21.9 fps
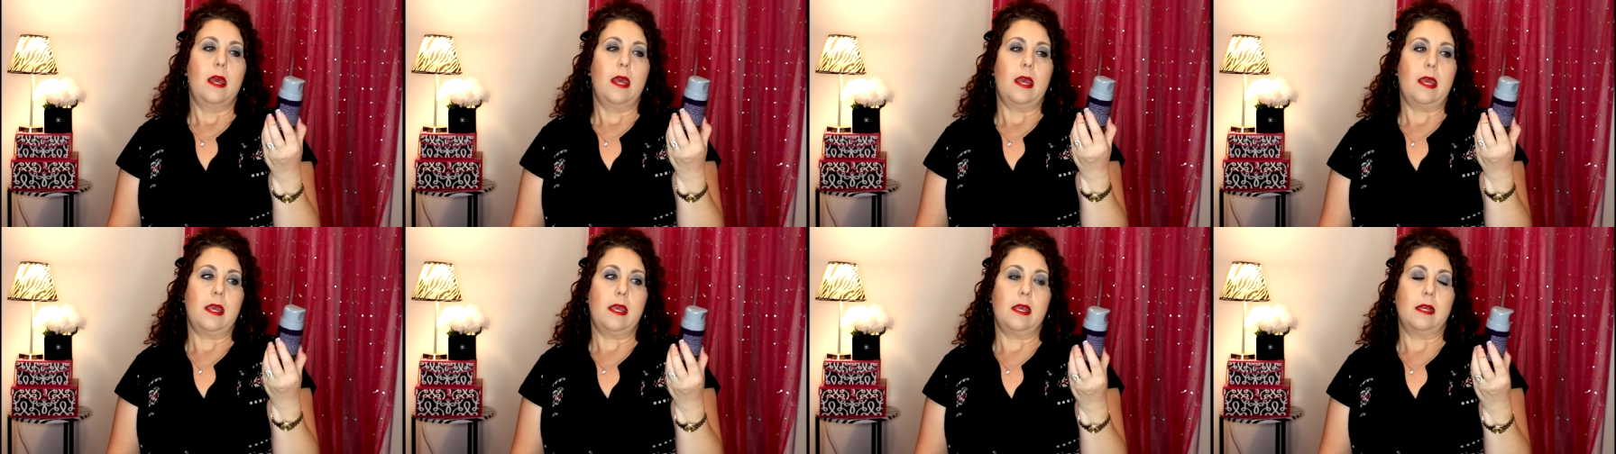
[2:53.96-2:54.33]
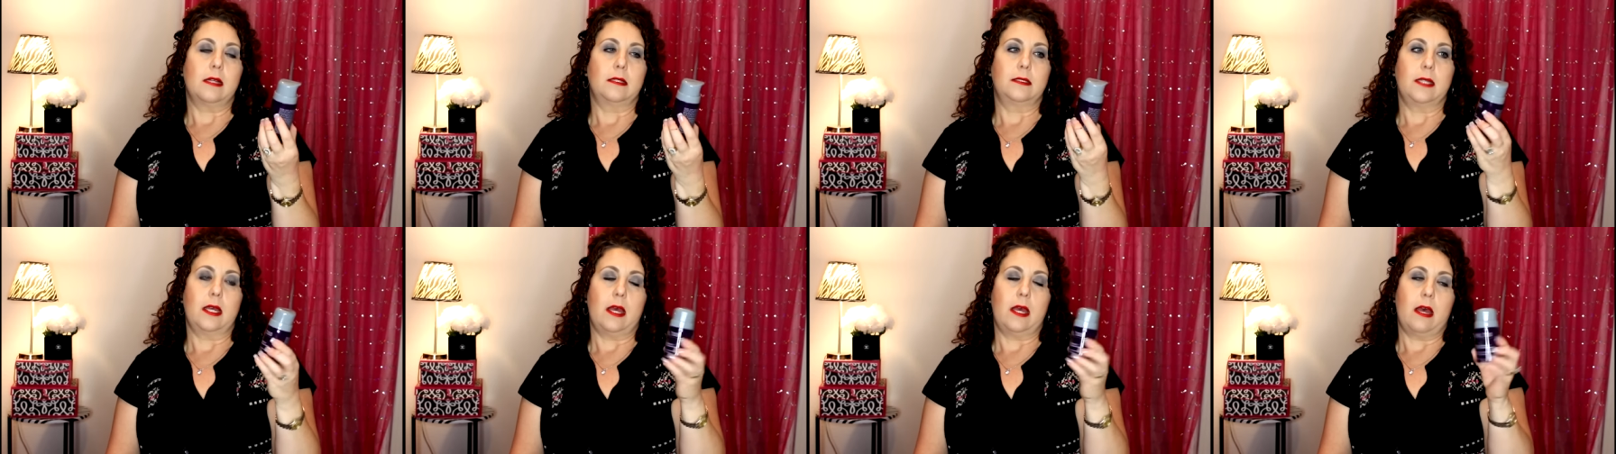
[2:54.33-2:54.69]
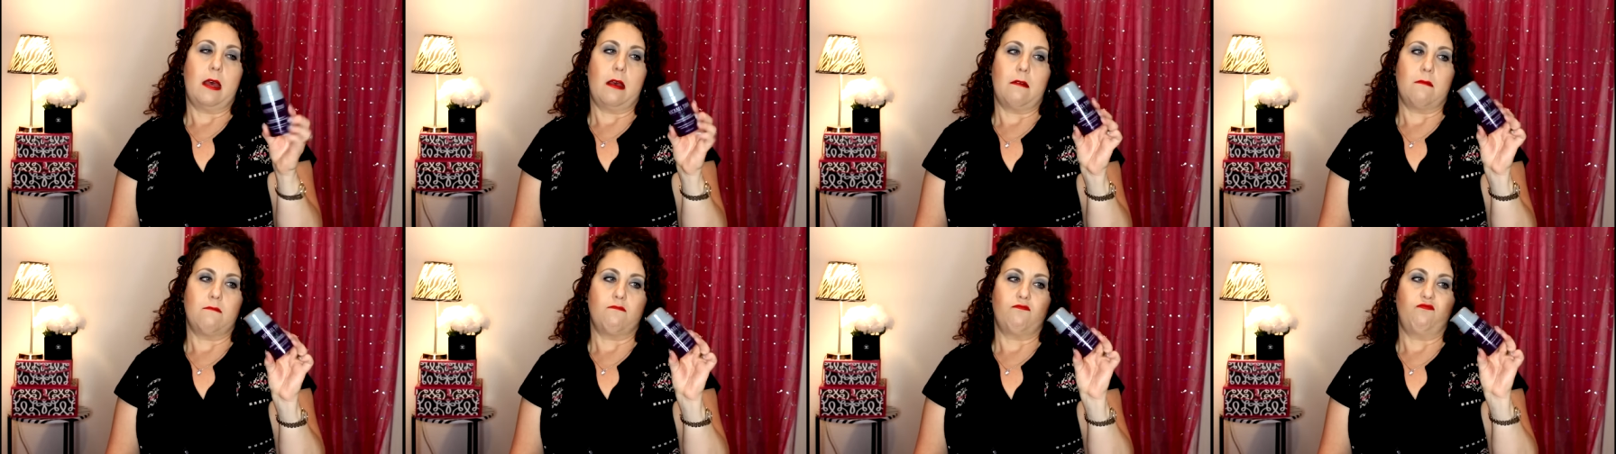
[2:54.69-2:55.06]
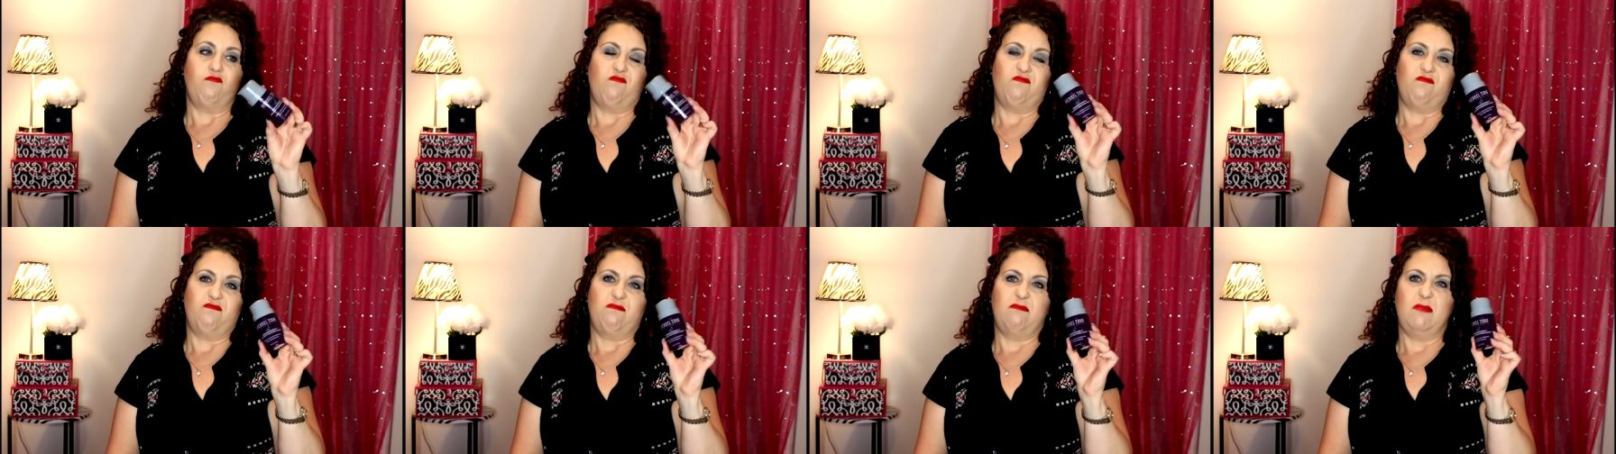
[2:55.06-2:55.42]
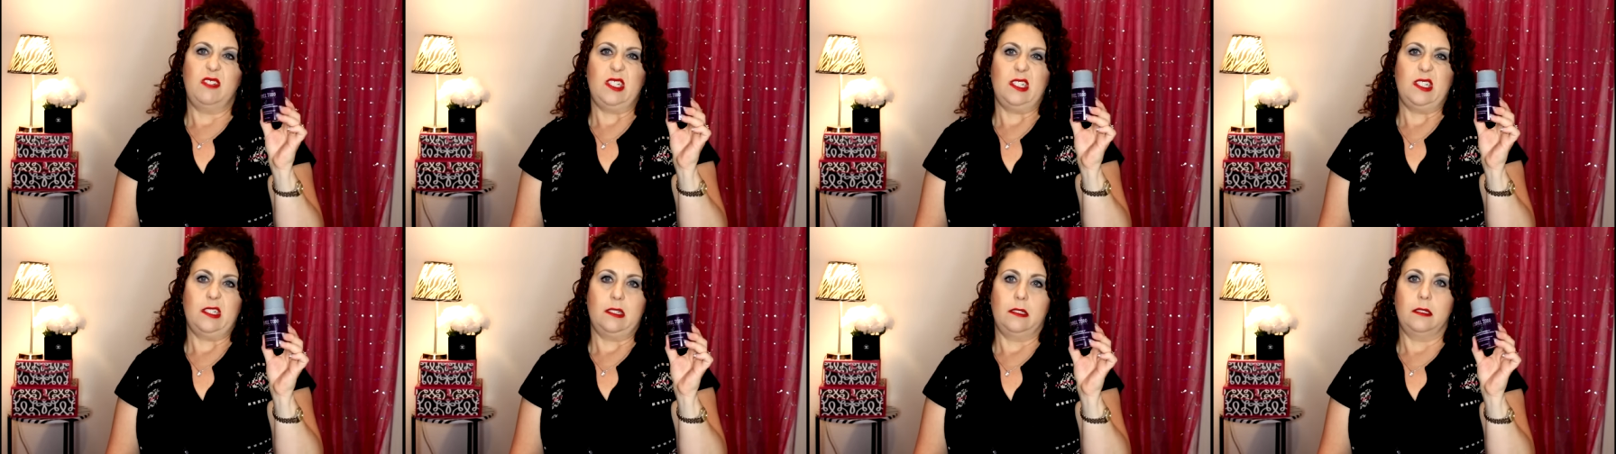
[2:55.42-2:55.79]
and um,
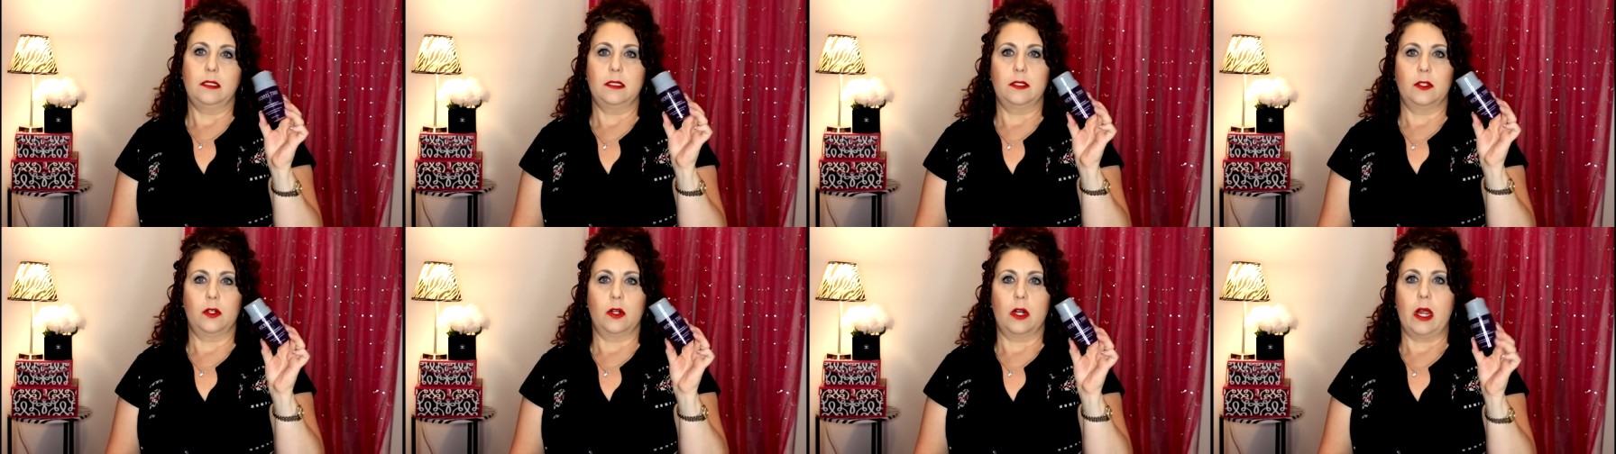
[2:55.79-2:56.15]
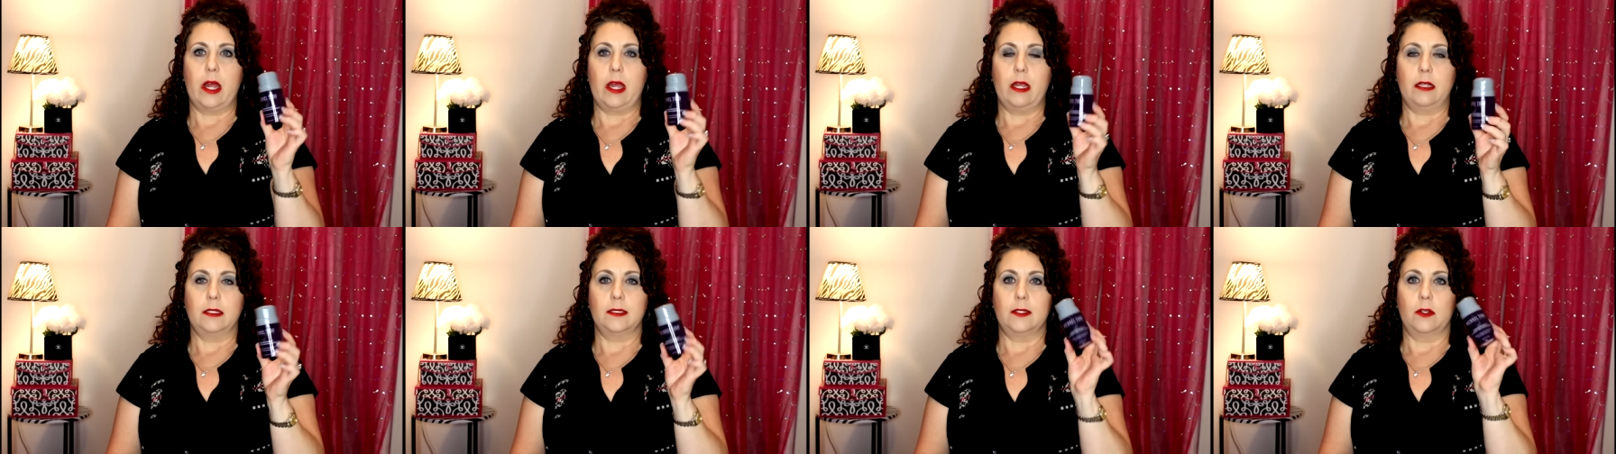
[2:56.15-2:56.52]
eh, it's alright,